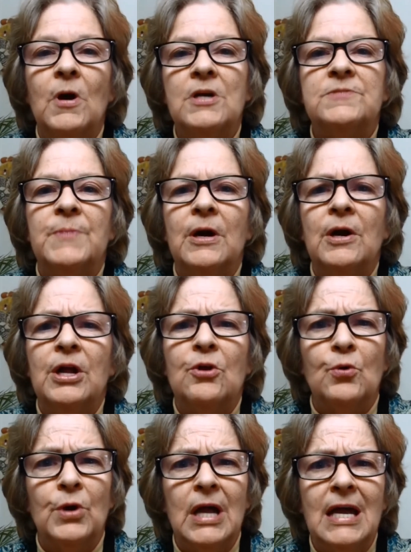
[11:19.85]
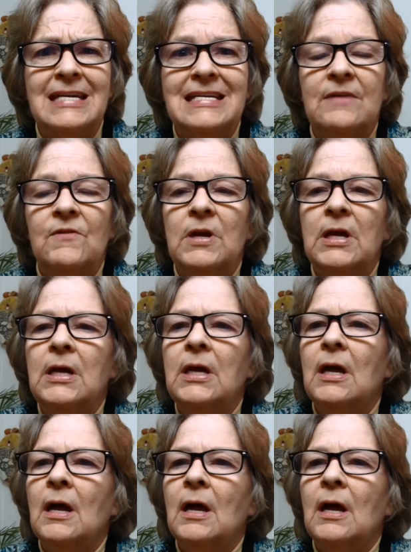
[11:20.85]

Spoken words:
prosperity, creativity,